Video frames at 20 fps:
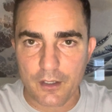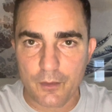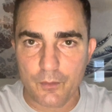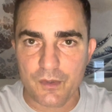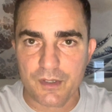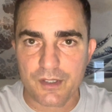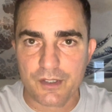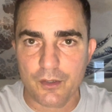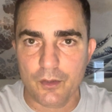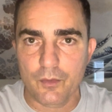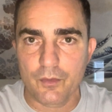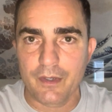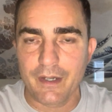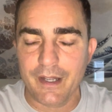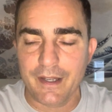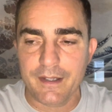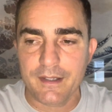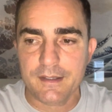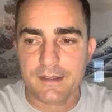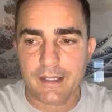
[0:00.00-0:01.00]
It was so
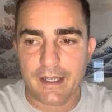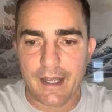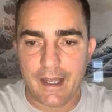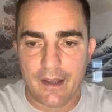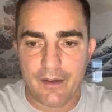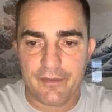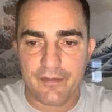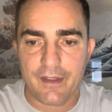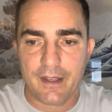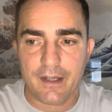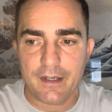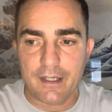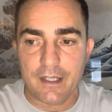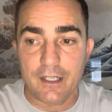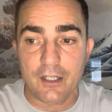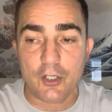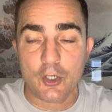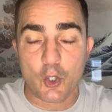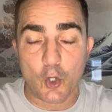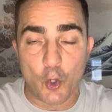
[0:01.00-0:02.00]
nice to have that
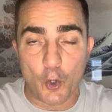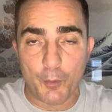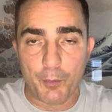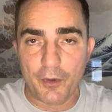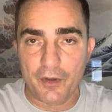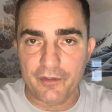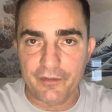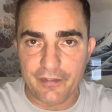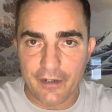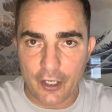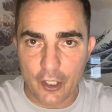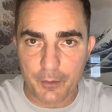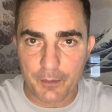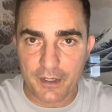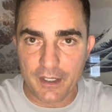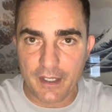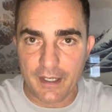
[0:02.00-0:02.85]
in a corporate environment.